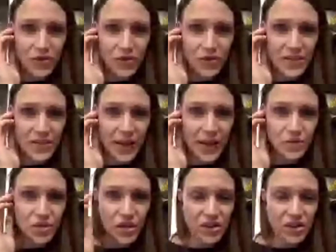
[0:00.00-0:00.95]
meals, and it
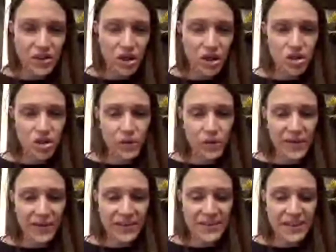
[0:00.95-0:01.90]
helps you kind of structure your way of
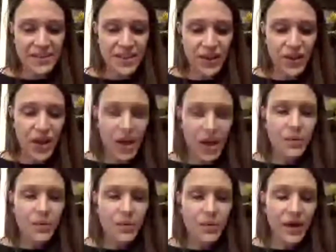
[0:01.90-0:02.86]
eating. So
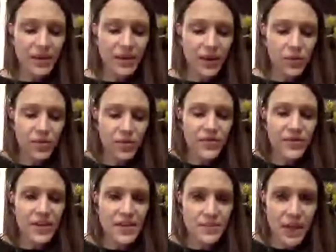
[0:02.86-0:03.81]
you might think, well, for the
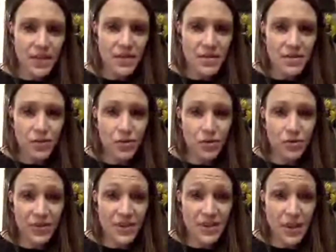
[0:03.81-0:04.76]
first month or
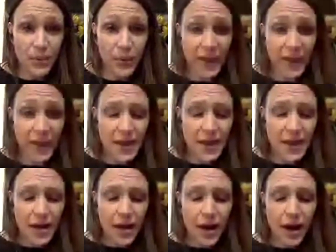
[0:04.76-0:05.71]
first couple of weeks,
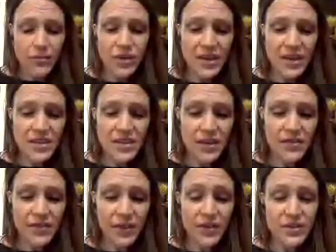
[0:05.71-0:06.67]
I'm really just going to
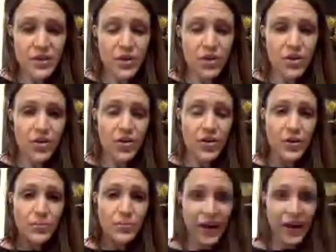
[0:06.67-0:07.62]
focus on
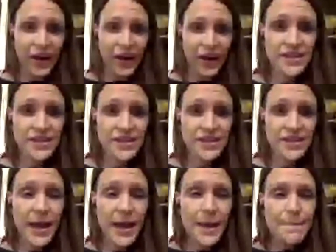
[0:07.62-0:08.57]
breakfasts.
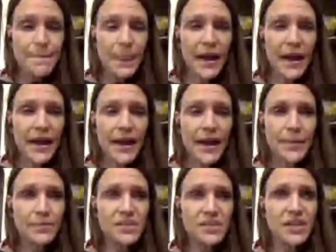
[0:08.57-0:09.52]

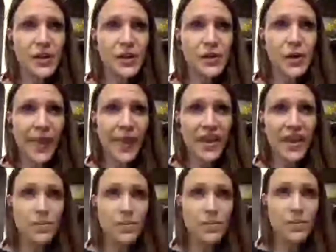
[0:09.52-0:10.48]
And then you
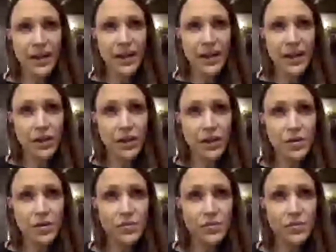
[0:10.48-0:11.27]
might, you know,